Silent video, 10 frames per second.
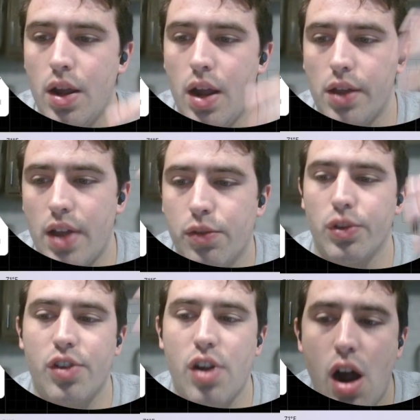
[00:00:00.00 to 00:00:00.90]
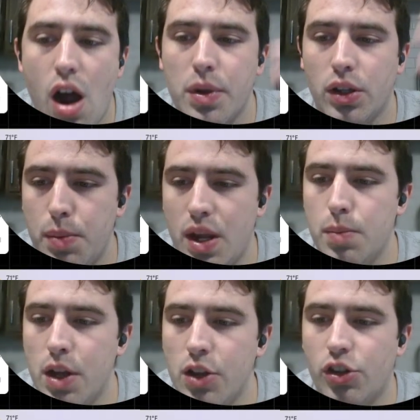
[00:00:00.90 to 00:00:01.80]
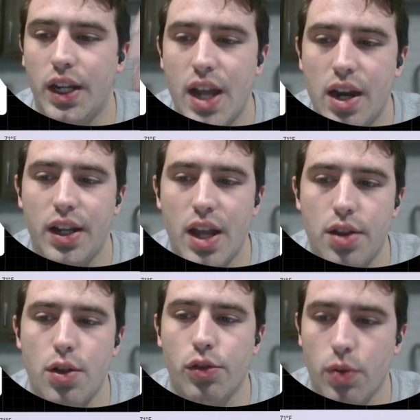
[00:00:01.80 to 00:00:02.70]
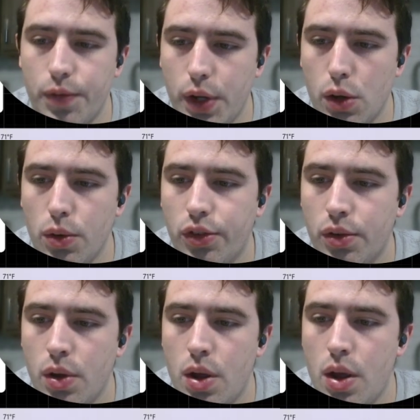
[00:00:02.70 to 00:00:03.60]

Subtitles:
And that's what's commonly being mentioned again and again in those reviews.